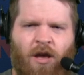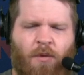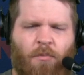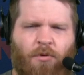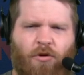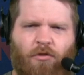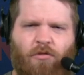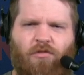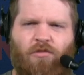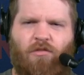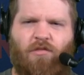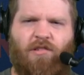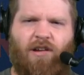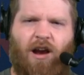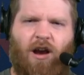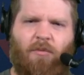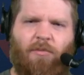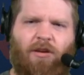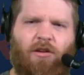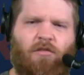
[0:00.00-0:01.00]
Producer
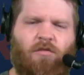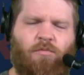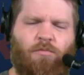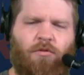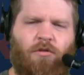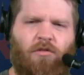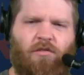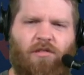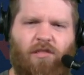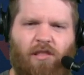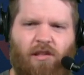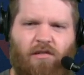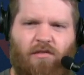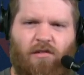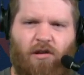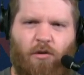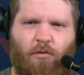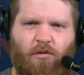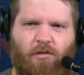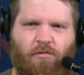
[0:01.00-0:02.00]
Jeremy, who's producing this
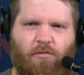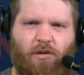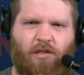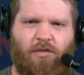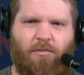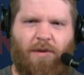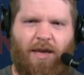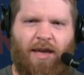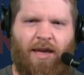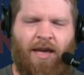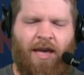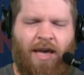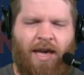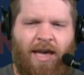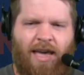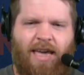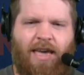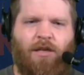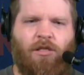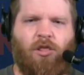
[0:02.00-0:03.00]
show, was with me.
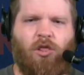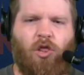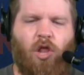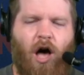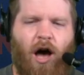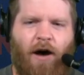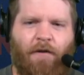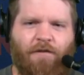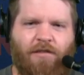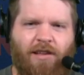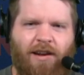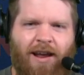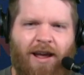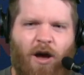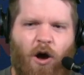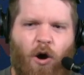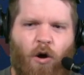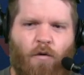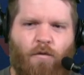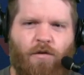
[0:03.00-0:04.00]
He lofted
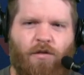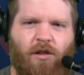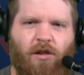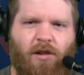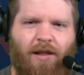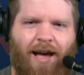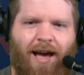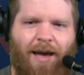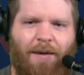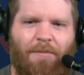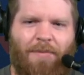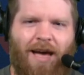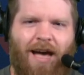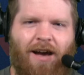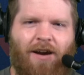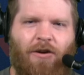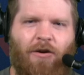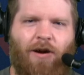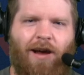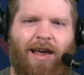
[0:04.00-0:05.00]
it over the
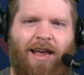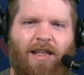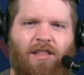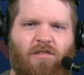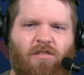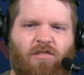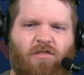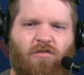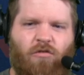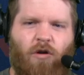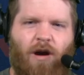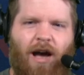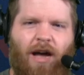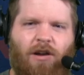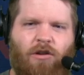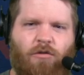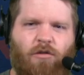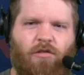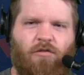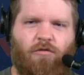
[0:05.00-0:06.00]
linebacker in
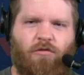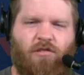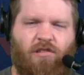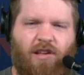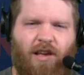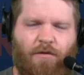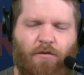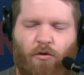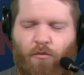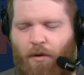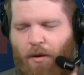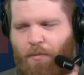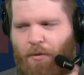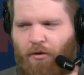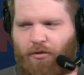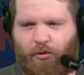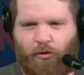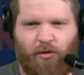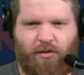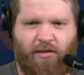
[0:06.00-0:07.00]
stride to his receiver, and we
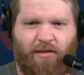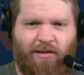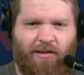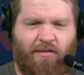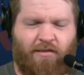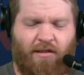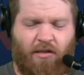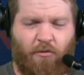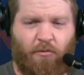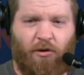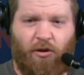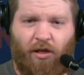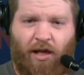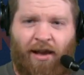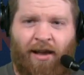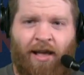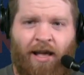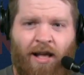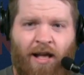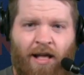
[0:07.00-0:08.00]
both looked at each other. We were
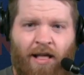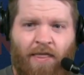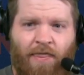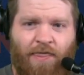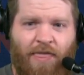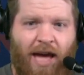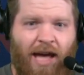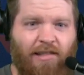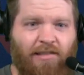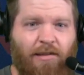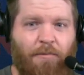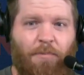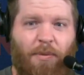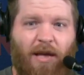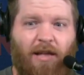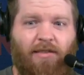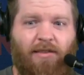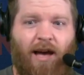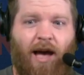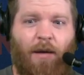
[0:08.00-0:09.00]
like, that's a
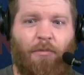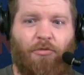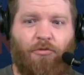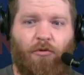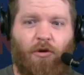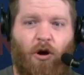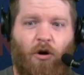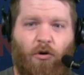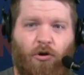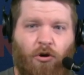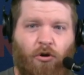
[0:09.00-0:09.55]
big time throw.